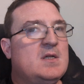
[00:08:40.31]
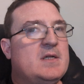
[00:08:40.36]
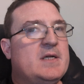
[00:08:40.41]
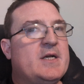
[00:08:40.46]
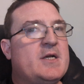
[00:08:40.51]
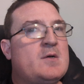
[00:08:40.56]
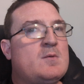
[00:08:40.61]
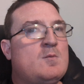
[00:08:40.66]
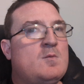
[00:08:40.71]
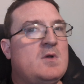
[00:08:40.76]

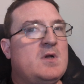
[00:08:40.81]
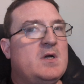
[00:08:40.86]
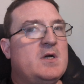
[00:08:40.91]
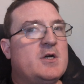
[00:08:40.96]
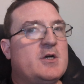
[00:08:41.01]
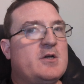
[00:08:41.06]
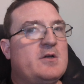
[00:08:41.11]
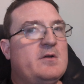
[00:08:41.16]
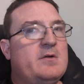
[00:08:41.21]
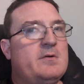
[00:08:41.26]
like
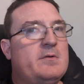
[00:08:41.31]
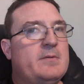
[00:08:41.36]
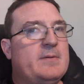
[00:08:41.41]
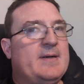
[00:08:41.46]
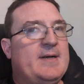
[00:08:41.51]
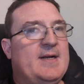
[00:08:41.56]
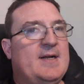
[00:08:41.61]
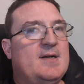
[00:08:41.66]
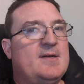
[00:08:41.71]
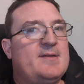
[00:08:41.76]
walking
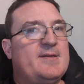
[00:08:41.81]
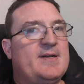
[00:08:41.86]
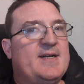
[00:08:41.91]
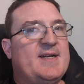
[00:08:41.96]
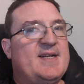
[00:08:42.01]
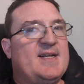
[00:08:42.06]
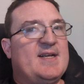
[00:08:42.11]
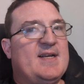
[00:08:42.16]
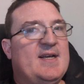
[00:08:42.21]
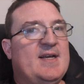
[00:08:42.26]
around
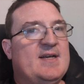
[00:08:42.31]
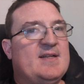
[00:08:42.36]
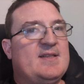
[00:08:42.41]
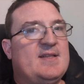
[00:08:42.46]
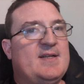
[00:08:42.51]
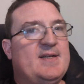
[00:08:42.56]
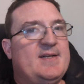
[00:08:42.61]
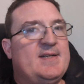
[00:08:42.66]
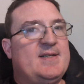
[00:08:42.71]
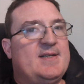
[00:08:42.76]
like
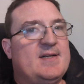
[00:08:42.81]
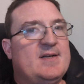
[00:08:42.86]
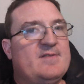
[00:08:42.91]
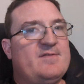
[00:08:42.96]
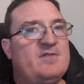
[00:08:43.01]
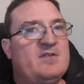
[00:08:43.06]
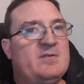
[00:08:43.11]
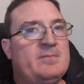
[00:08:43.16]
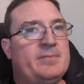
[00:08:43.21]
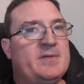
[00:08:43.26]
at the
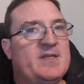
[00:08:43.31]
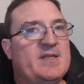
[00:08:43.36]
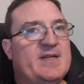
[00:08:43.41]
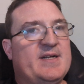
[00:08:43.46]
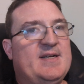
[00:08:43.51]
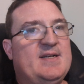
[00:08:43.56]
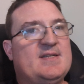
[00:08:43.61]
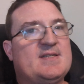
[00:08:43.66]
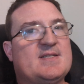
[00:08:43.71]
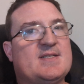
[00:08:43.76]
different
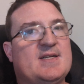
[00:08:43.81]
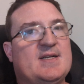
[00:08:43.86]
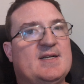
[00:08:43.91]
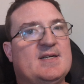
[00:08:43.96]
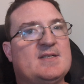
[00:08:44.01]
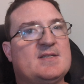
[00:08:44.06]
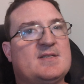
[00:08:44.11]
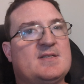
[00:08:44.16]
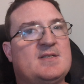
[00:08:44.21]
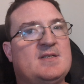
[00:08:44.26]

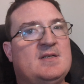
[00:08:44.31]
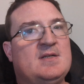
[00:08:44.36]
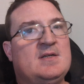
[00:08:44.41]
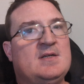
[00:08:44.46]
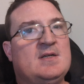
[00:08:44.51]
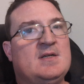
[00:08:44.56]
places.